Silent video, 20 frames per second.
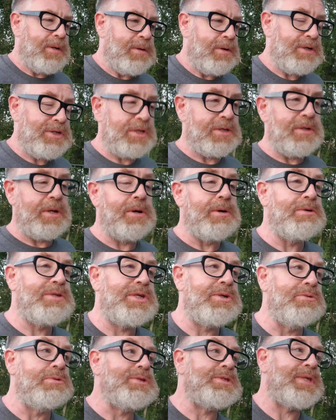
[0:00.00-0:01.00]
Russia knows
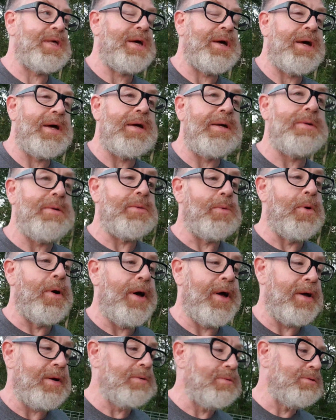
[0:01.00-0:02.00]
who's there and
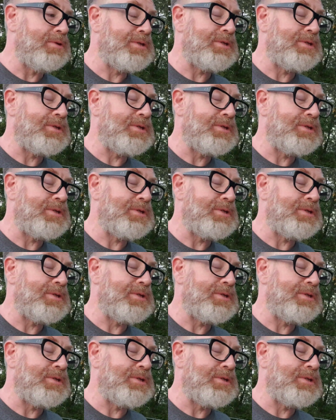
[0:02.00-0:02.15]
where,